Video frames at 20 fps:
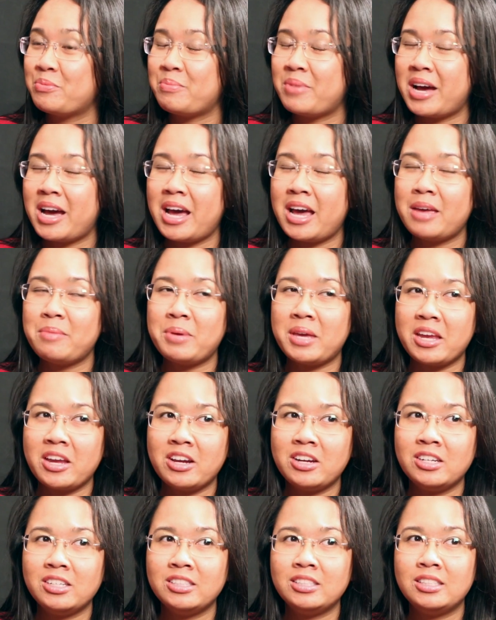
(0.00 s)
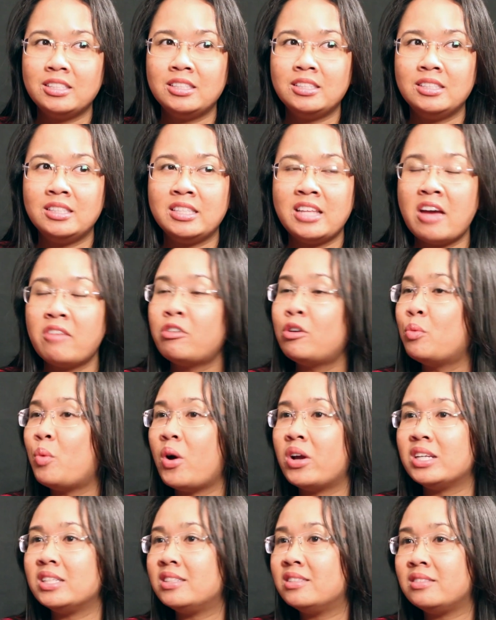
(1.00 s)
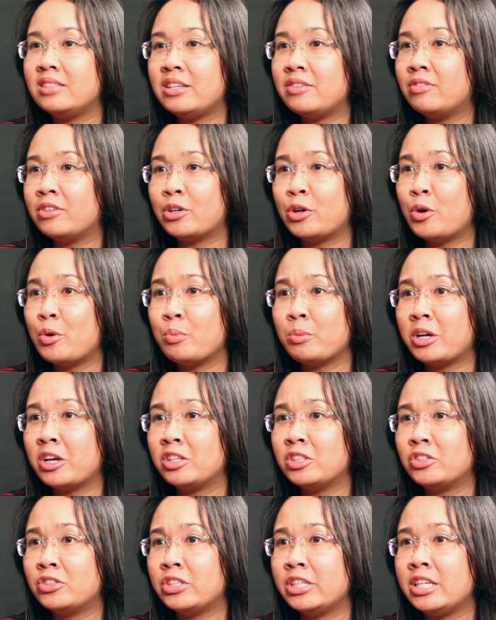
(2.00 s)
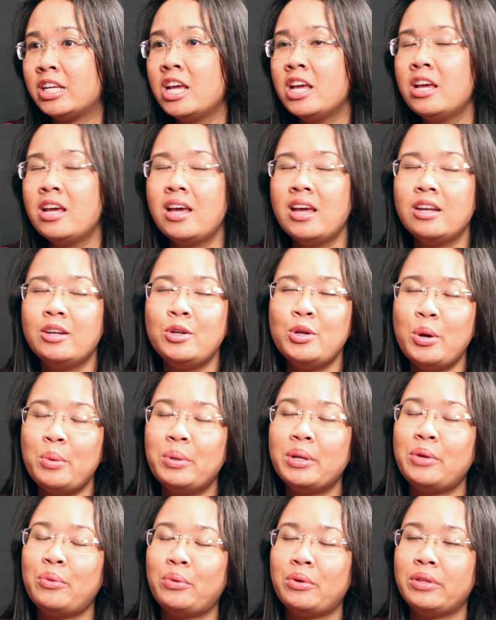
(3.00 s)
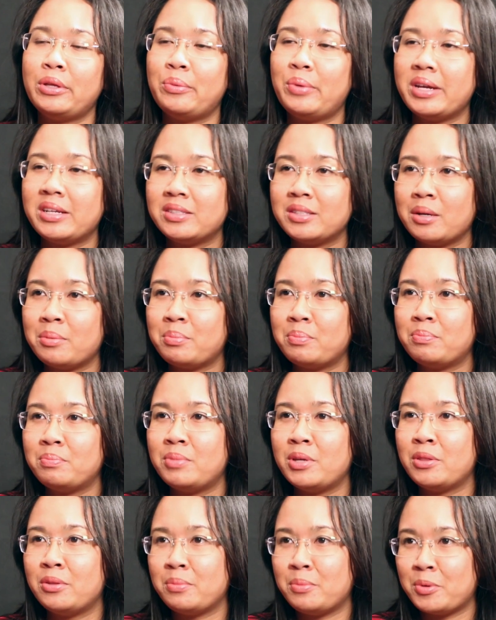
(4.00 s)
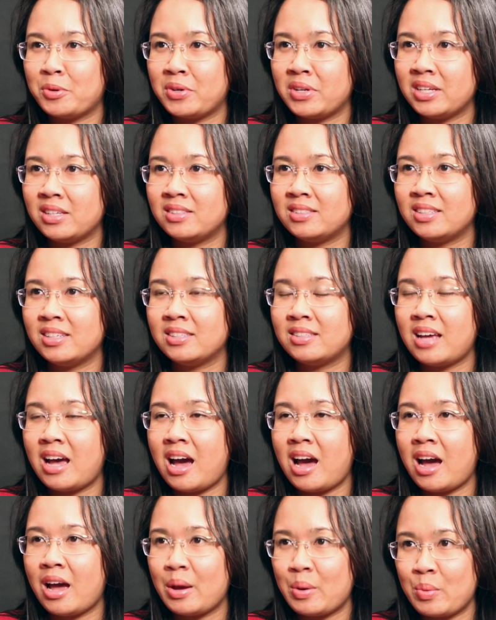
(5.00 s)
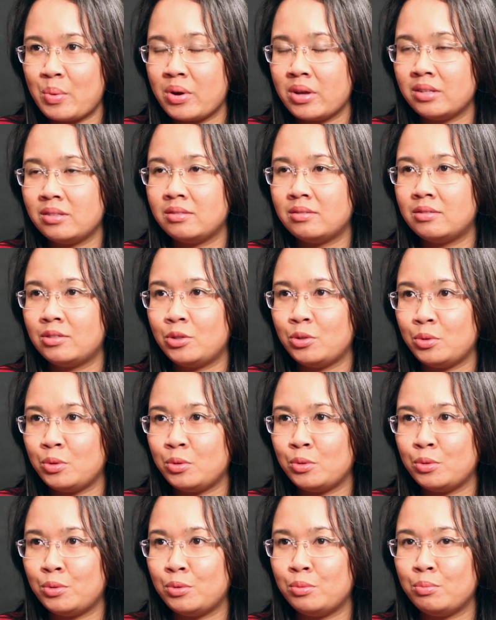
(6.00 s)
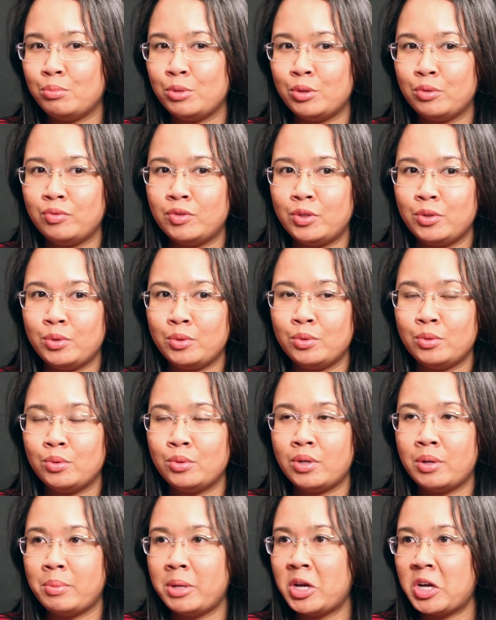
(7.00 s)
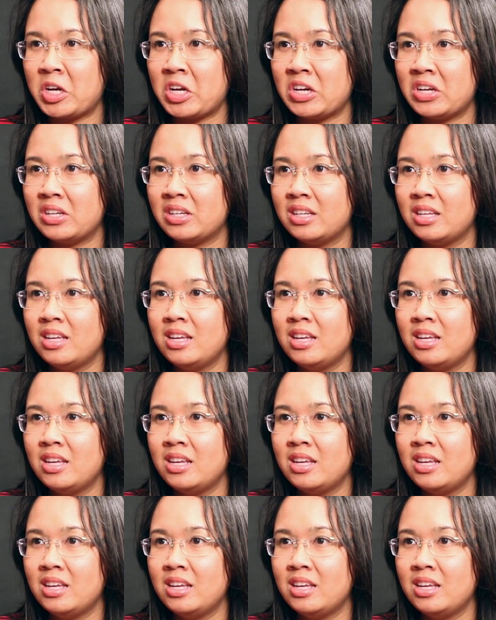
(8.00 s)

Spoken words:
My parents never wanted to leave their home country. Nobody really wakes up in the morning and says, I want to move to America.